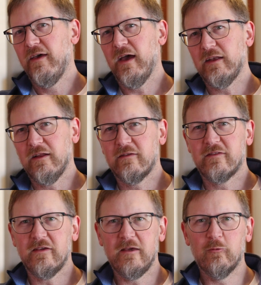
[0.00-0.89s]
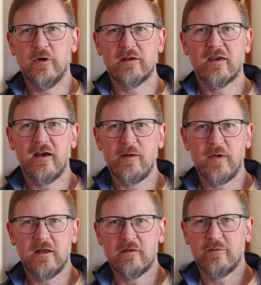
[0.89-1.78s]
I did see one
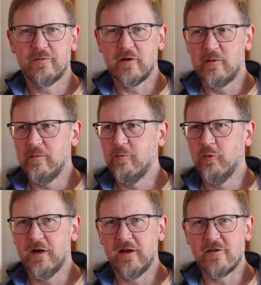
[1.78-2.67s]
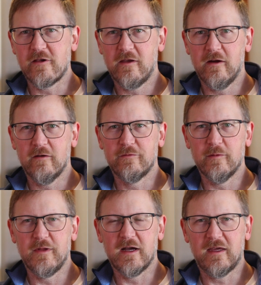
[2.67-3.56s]
comment from one engineer
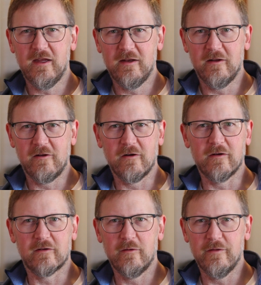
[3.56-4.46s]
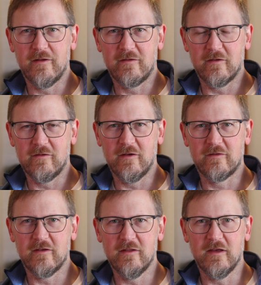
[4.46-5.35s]
from Lockheed in an article that
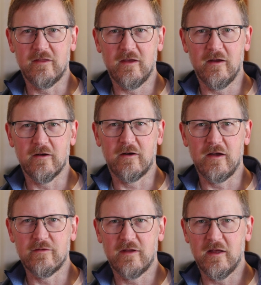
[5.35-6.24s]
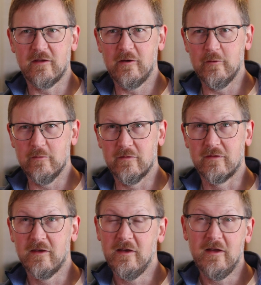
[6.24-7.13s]
suggested that the aircraft had used